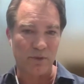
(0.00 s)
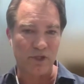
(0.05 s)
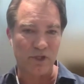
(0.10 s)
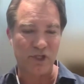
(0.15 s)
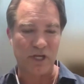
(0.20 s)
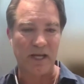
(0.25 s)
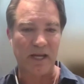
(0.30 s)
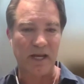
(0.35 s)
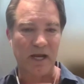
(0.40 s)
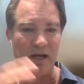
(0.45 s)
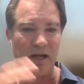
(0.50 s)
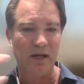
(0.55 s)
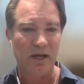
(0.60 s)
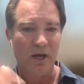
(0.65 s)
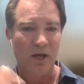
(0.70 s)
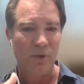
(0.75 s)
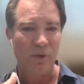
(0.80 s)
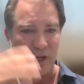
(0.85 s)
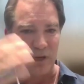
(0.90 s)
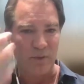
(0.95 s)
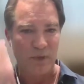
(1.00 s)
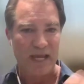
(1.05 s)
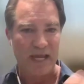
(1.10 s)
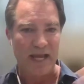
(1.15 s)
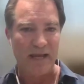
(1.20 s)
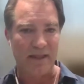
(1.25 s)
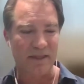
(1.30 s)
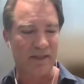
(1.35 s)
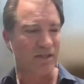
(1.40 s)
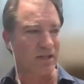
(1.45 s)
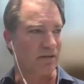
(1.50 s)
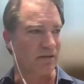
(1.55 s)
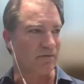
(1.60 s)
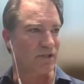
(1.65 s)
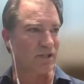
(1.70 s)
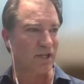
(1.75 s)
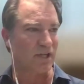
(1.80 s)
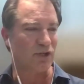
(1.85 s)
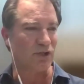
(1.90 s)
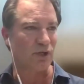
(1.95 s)
with Shayna, when we had this
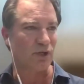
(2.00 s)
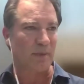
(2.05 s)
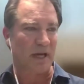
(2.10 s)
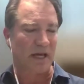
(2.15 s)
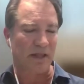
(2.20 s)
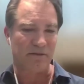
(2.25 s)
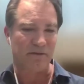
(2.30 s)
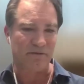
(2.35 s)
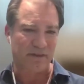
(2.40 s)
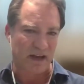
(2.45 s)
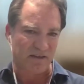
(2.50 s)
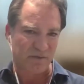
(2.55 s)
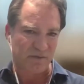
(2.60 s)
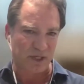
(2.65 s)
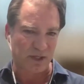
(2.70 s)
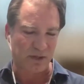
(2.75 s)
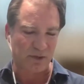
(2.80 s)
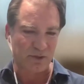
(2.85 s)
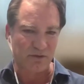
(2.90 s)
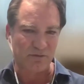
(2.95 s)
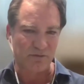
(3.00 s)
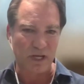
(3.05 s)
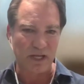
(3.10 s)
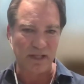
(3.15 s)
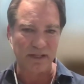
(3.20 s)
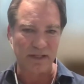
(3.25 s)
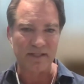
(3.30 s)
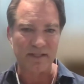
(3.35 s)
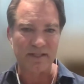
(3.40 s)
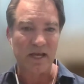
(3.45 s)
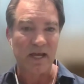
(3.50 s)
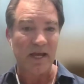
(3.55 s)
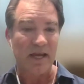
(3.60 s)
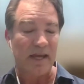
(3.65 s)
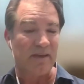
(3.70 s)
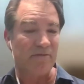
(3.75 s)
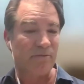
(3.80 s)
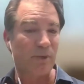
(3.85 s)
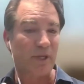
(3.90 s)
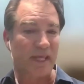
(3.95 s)
conversation about the 5 pillars of wellness.
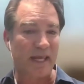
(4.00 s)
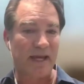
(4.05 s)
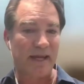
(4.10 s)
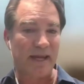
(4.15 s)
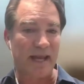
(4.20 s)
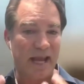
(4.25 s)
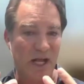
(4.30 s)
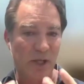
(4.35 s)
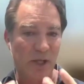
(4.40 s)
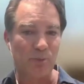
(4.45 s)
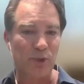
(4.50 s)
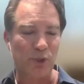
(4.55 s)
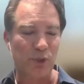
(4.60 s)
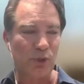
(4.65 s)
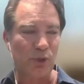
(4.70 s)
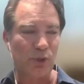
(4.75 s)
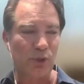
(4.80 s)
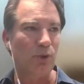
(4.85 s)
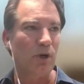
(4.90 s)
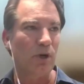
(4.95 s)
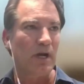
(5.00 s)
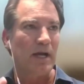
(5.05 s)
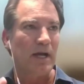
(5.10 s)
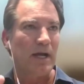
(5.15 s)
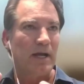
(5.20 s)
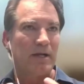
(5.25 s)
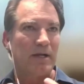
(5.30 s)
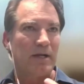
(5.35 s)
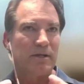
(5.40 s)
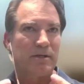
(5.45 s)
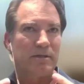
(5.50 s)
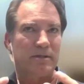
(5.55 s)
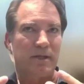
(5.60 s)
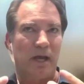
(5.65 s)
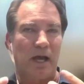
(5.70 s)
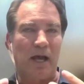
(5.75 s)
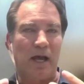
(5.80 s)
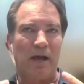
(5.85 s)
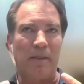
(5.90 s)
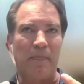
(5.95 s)
If we can help you
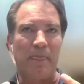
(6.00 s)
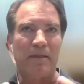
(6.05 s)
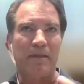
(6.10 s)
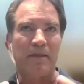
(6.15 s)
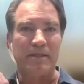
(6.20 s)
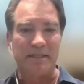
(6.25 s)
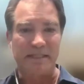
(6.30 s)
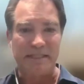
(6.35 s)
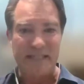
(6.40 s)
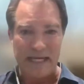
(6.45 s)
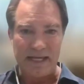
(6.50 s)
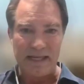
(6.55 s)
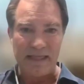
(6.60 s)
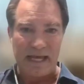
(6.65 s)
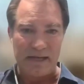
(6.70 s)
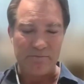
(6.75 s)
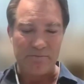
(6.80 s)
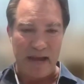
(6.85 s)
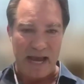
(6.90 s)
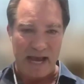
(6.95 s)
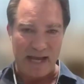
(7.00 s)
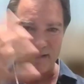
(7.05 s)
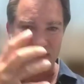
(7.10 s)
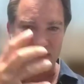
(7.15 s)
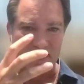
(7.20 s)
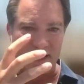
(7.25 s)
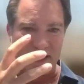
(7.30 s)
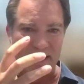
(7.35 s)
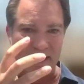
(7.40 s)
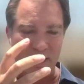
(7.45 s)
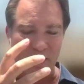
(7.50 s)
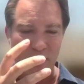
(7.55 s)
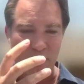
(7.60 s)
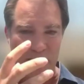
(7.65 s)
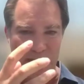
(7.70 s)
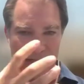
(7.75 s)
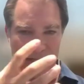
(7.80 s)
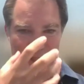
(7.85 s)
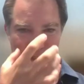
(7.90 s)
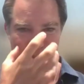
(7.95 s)
take that mask like in the
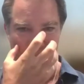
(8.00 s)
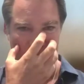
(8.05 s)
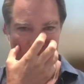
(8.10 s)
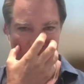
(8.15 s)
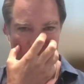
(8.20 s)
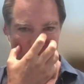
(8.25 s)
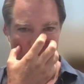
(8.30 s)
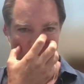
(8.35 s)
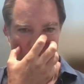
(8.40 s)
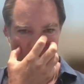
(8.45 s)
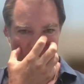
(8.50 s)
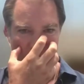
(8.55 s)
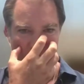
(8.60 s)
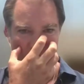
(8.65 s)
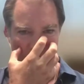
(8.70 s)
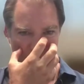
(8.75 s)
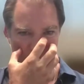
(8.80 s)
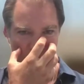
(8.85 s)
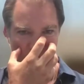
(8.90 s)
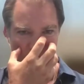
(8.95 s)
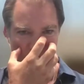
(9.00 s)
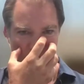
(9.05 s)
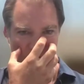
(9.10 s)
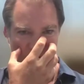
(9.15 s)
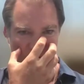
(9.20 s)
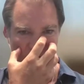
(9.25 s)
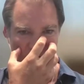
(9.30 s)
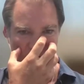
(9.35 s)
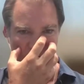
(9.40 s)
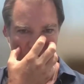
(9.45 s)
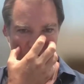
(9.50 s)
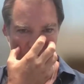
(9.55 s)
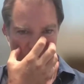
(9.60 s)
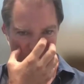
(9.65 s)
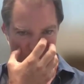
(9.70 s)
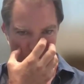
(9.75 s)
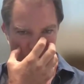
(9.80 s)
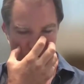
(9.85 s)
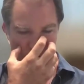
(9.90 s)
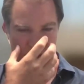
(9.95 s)
plane so that you can help yourself
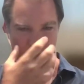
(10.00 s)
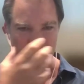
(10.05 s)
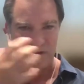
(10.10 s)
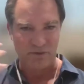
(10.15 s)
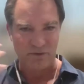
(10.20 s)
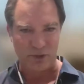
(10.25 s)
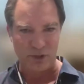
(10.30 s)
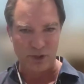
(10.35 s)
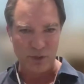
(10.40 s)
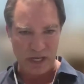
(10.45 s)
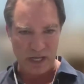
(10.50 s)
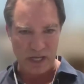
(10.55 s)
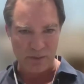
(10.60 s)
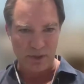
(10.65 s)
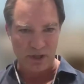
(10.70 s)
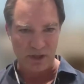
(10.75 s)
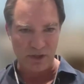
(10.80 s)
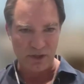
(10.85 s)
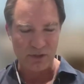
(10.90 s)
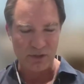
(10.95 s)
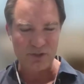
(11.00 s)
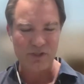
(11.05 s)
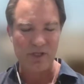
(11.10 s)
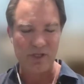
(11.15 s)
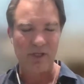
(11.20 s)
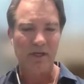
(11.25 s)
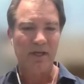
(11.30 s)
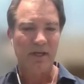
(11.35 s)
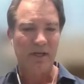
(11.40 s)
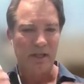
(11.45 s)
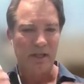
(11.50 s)
first before you help others,